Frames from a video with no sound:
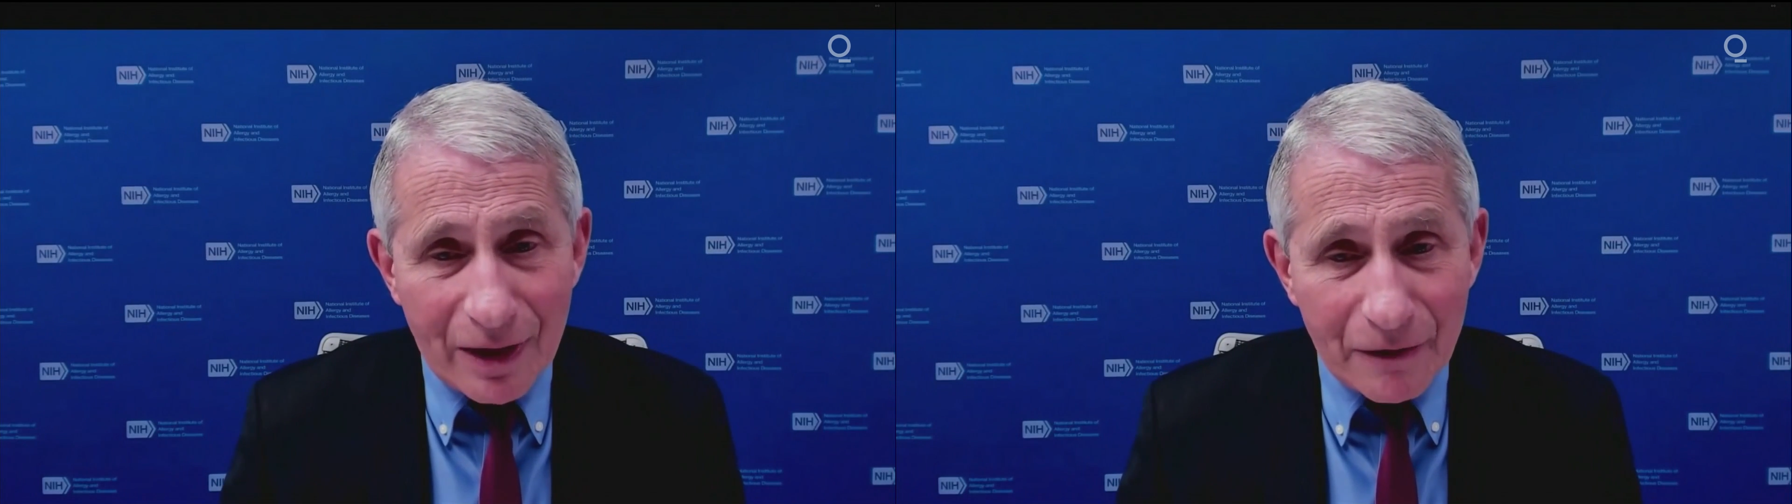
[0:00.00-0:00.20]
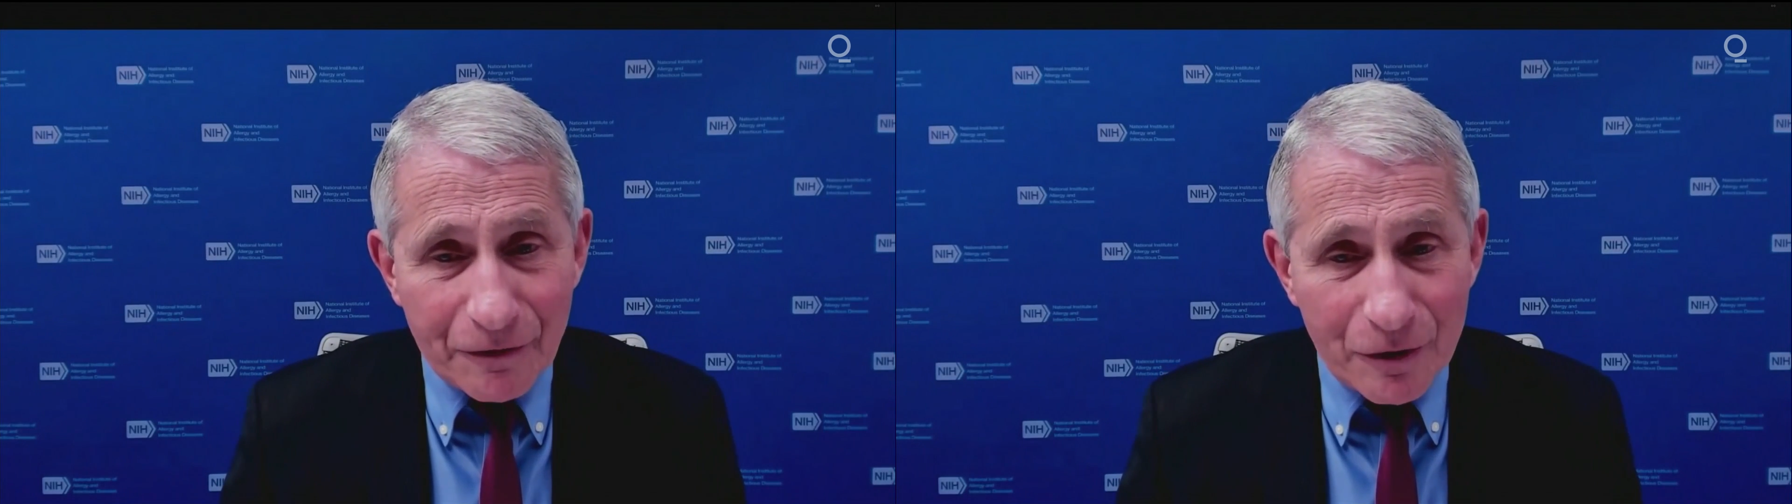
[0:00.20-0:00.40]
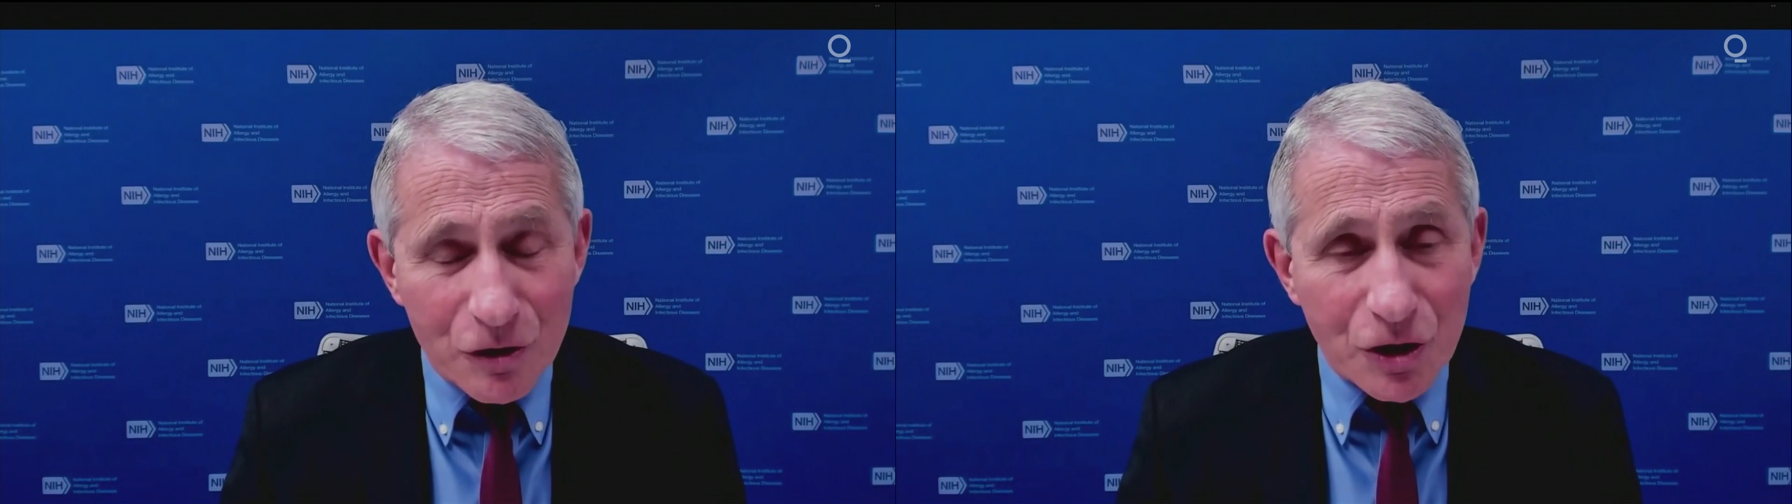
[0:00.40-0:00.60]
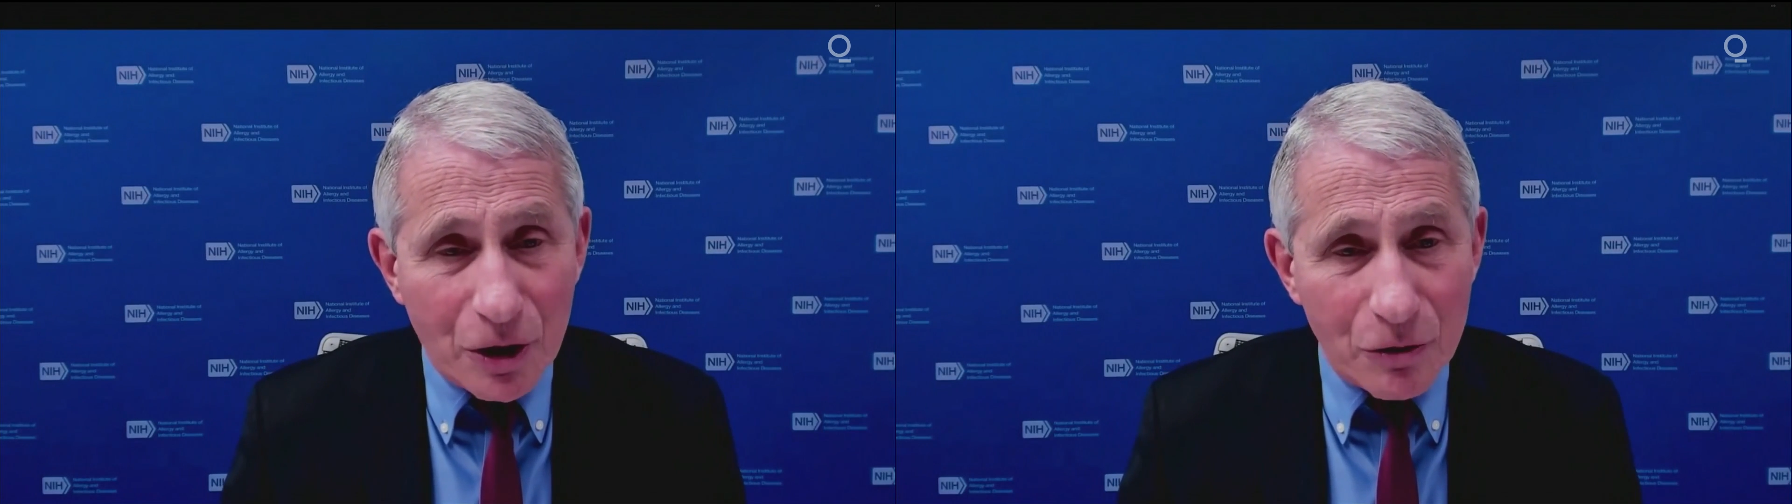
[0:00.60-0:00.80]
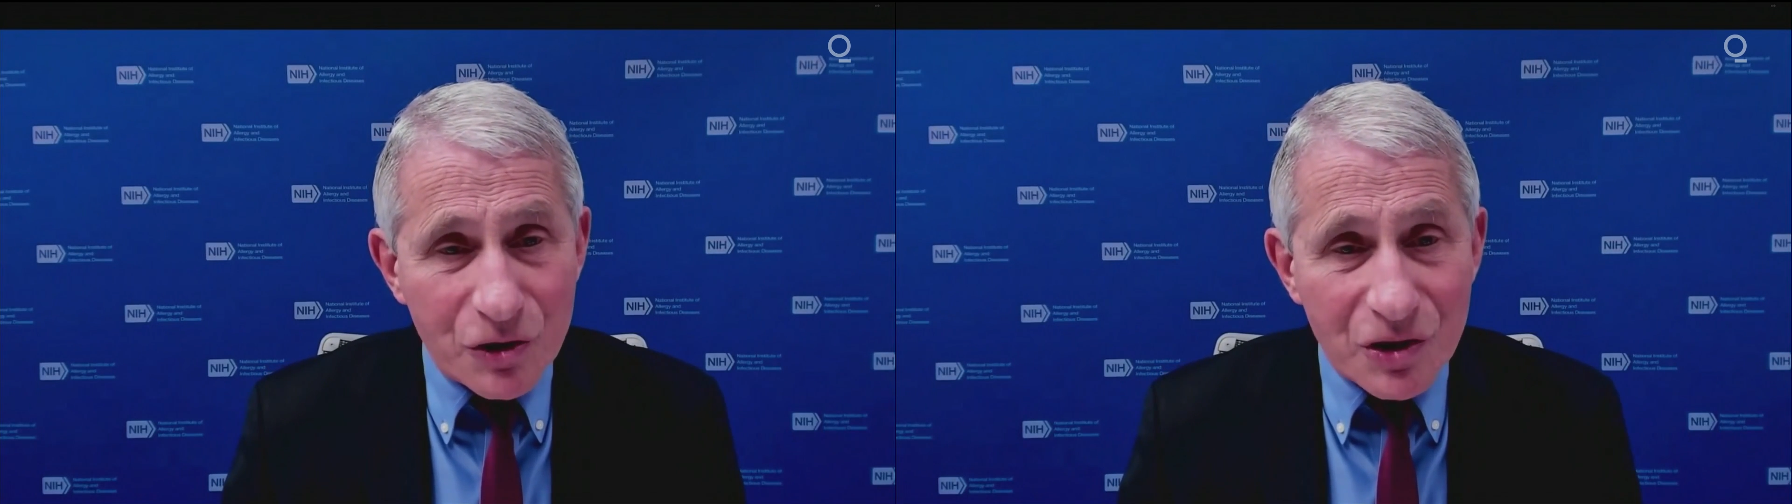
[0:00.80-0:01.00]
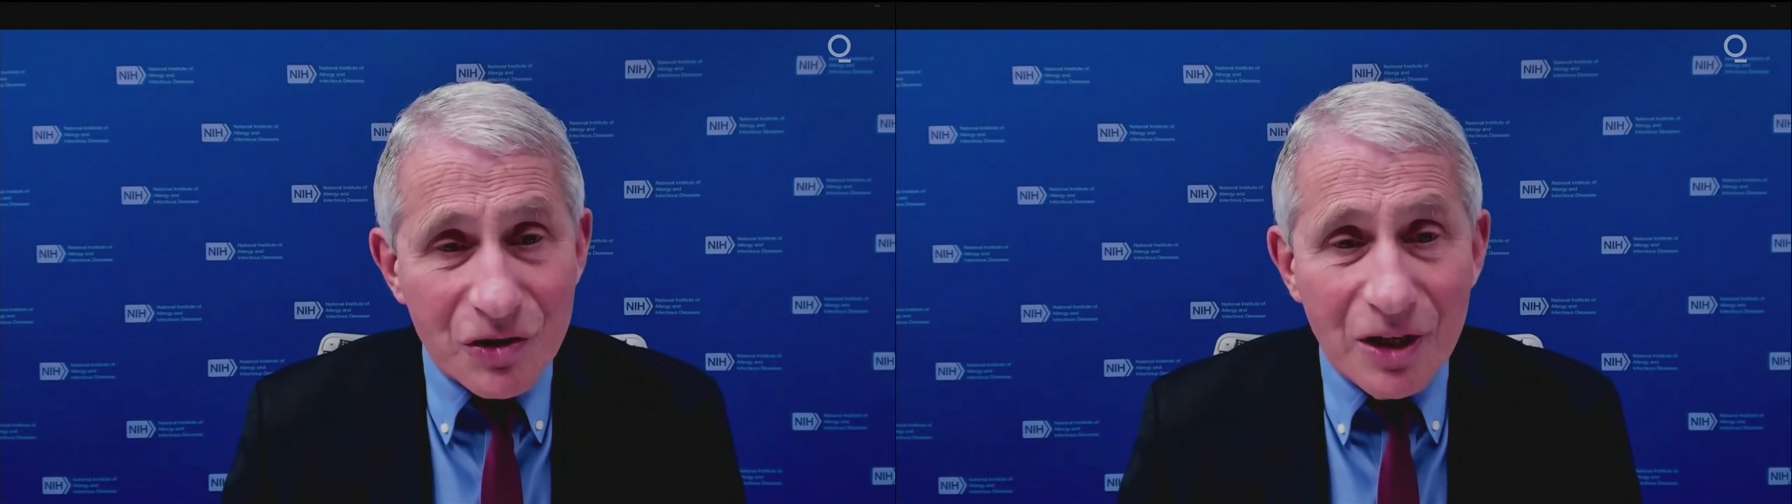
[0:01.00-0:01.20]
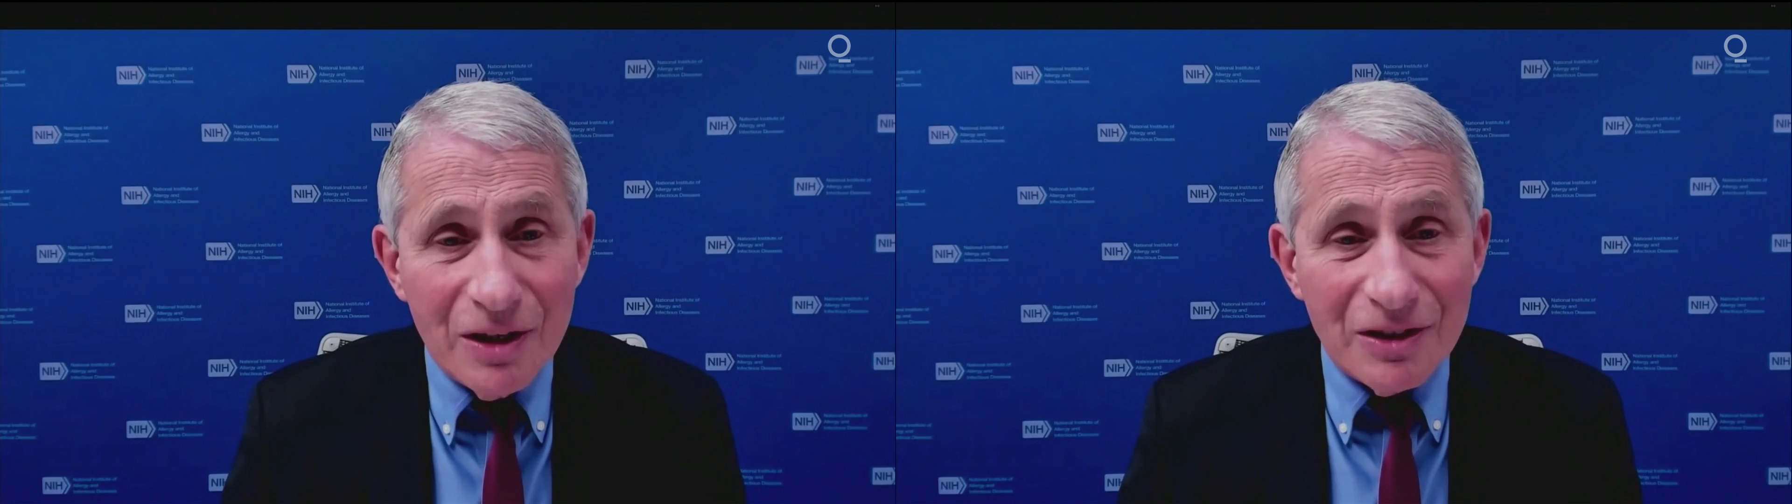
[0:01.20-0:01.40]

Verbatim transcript: their first doses